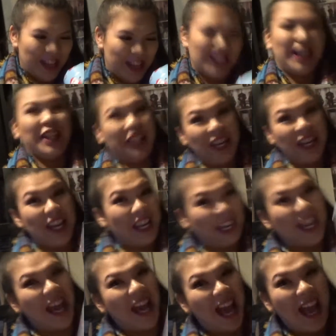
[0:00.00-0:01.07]
it's a cleaning
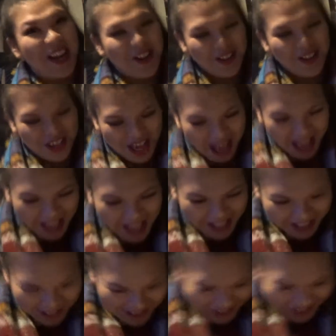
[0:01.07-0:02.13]
kit.
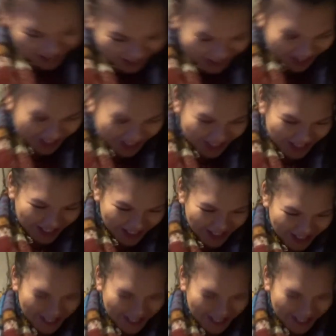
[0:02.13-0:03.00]
Oh, damn!